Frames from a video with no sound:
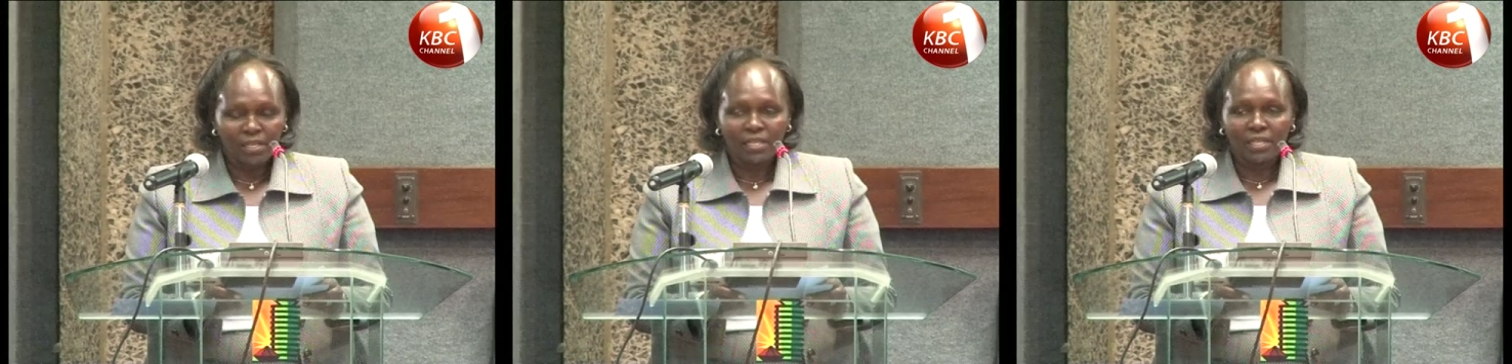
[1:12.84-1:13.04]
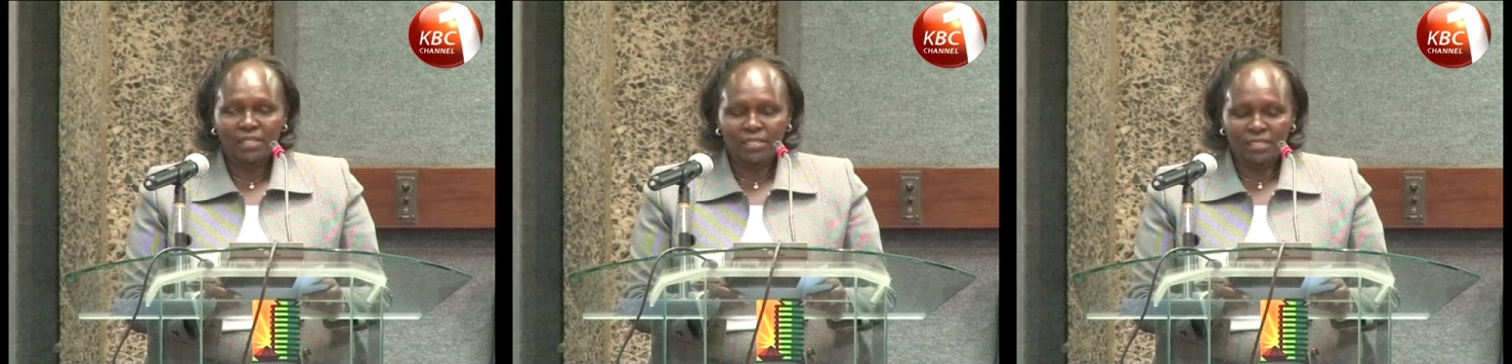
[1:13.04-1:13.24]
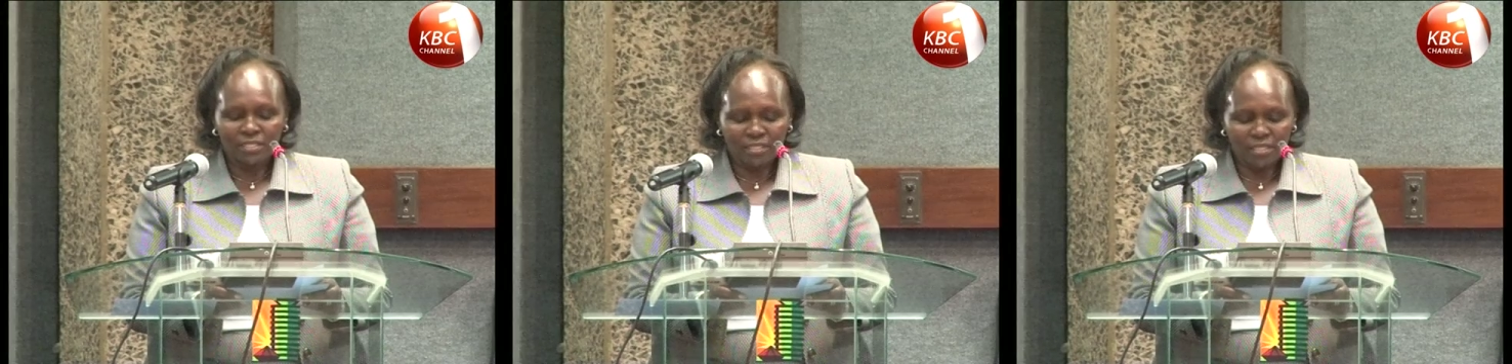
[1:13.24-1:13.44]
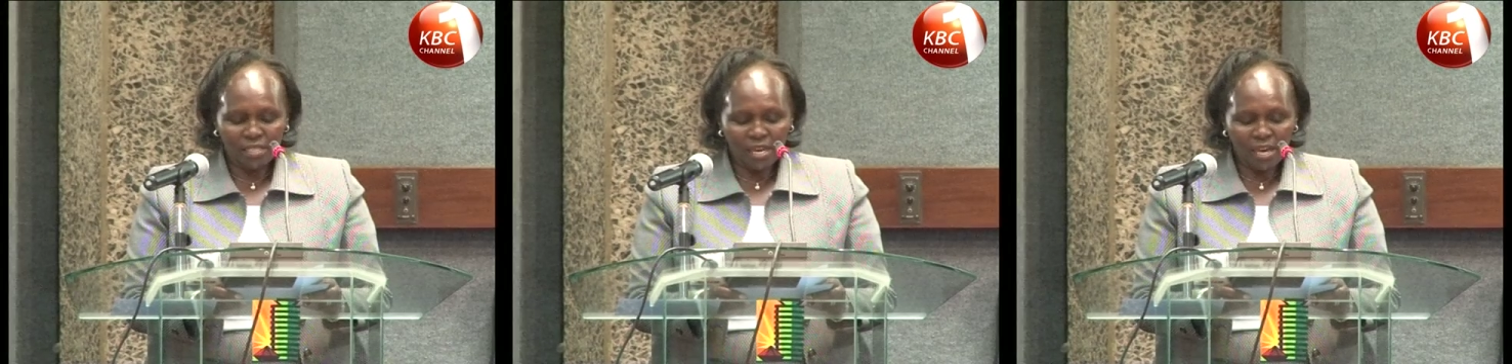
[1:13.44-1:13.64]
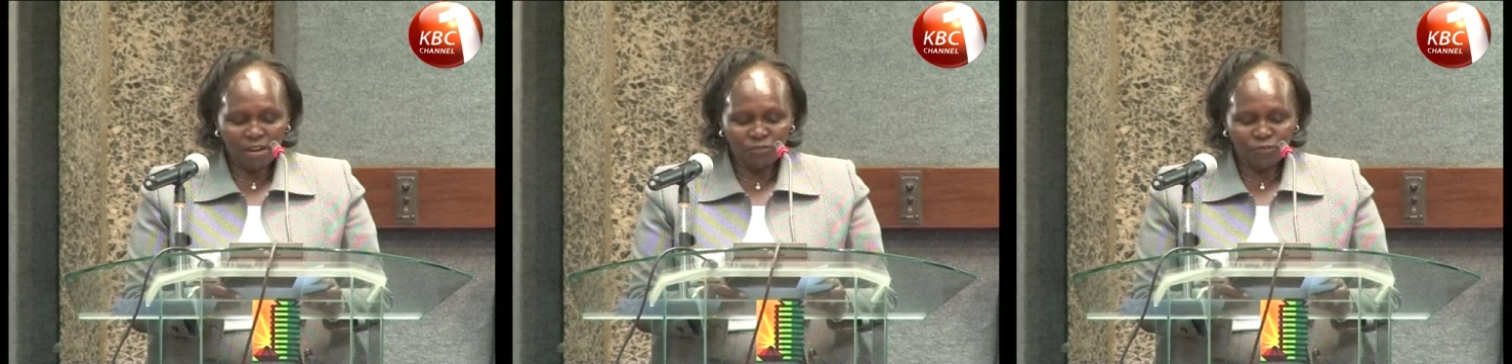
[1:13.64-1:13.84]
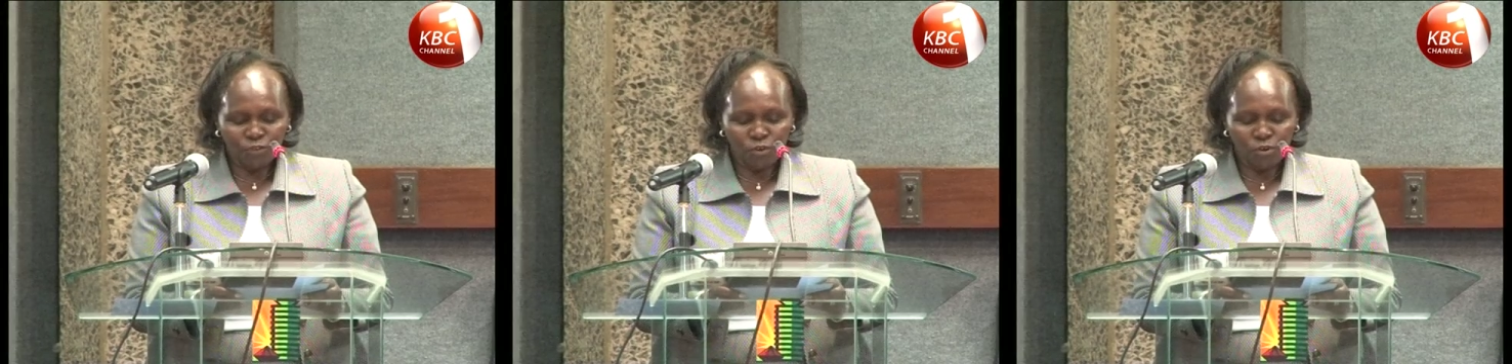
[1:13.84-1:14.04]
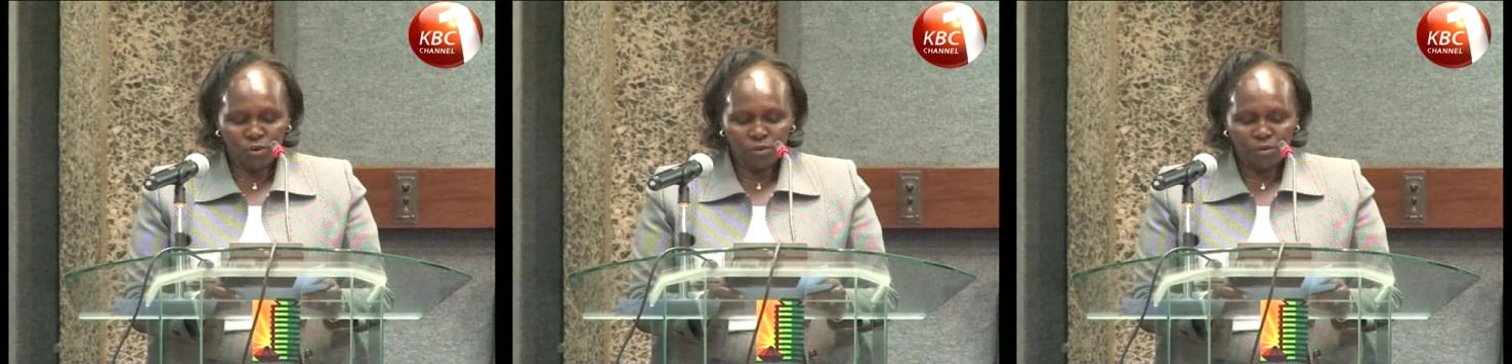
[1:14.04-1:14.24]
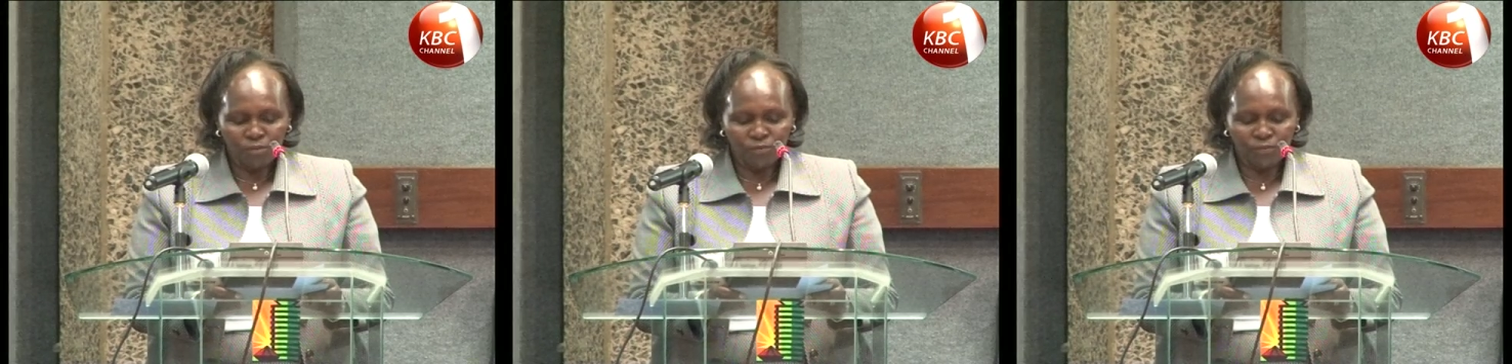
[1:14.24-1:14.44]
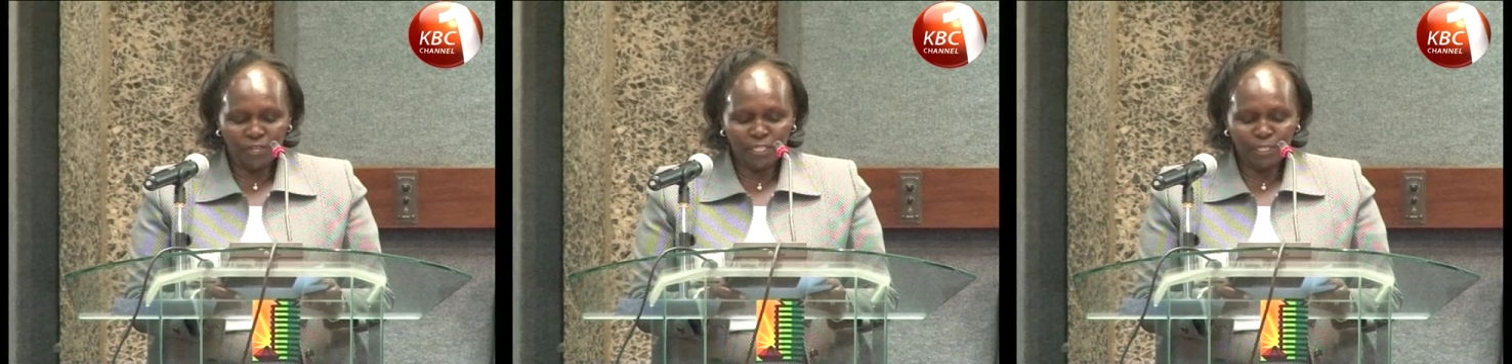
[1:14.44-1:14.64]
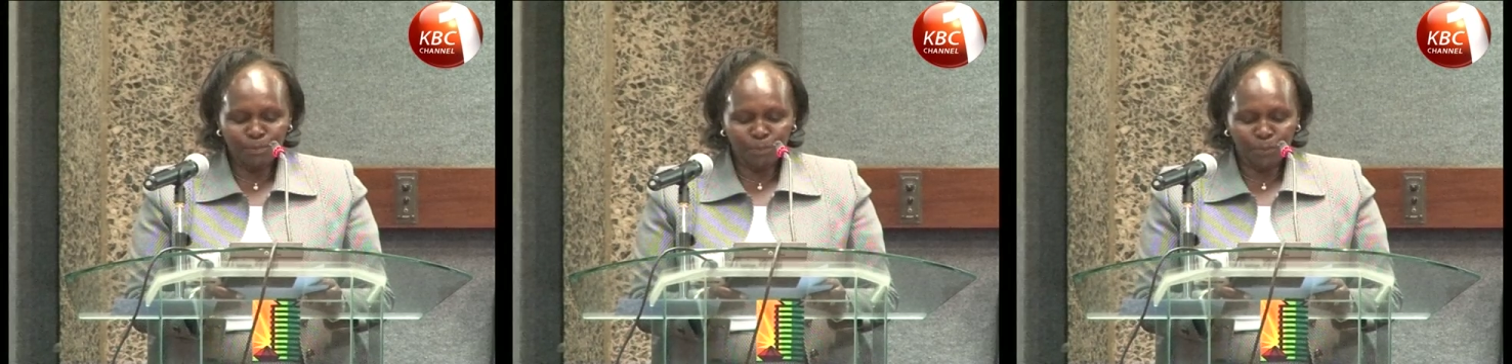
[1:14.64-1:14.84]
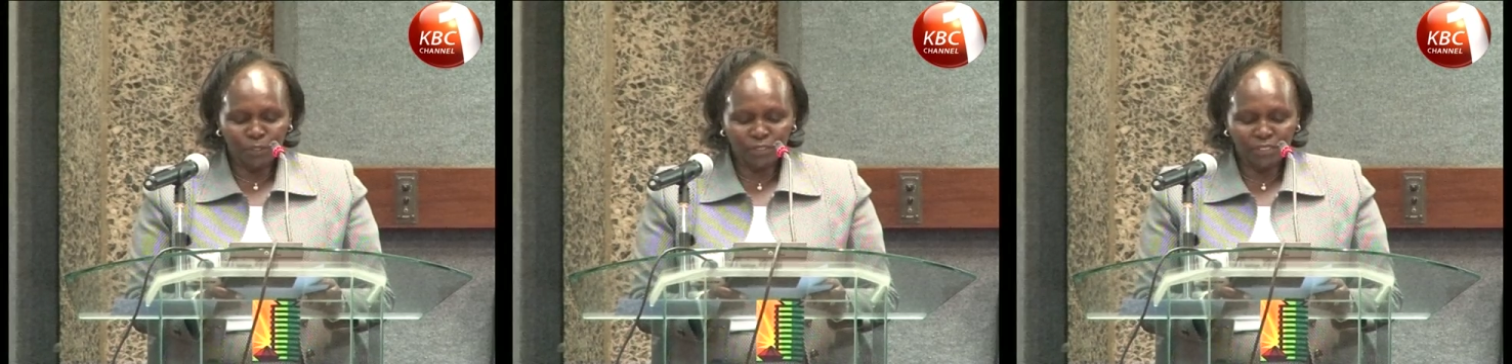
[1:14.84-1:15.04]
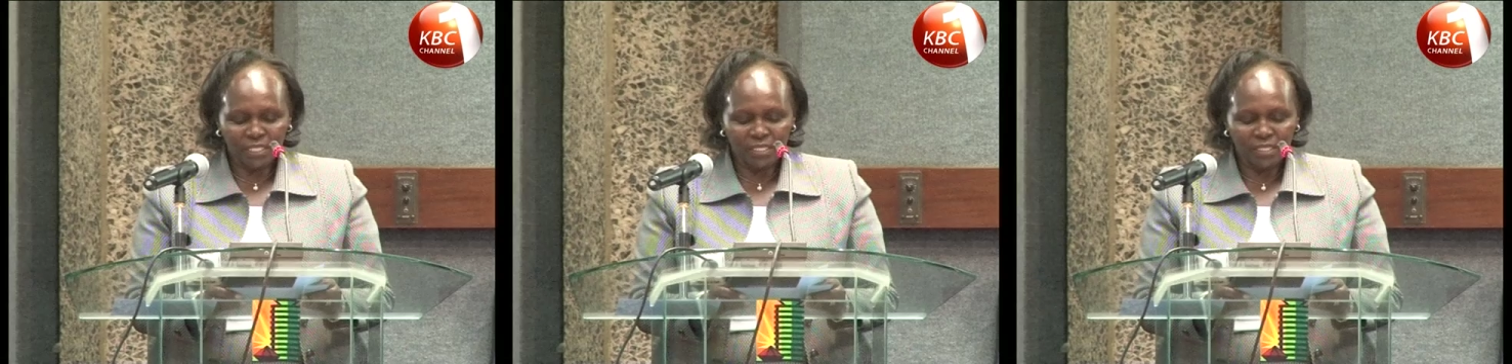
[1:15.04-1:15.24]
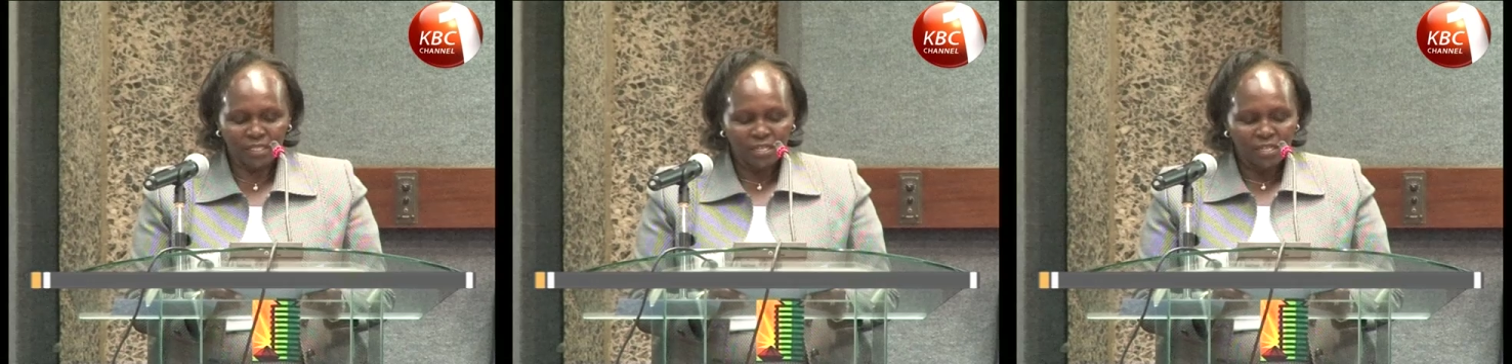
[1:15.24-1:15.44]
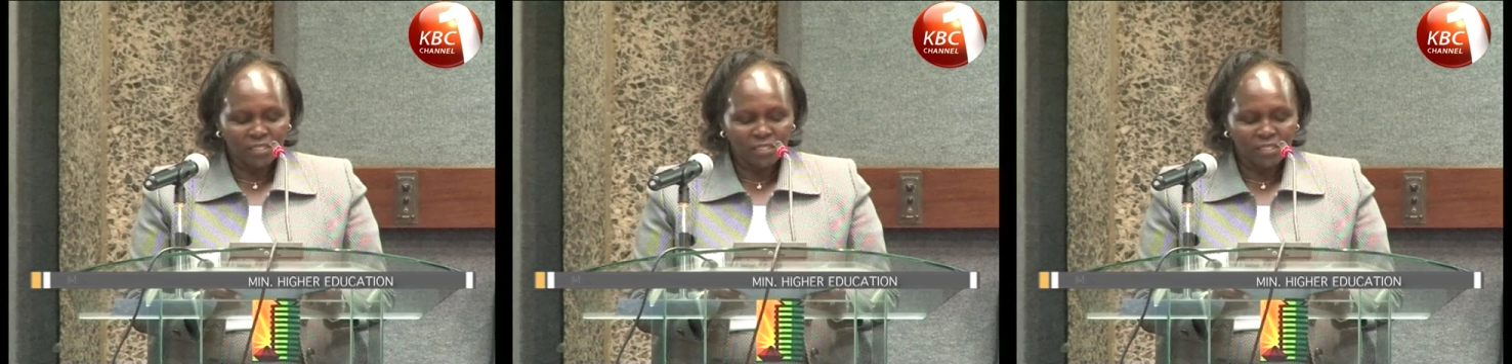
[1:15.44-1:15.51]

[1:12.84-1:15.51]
It is therefore very important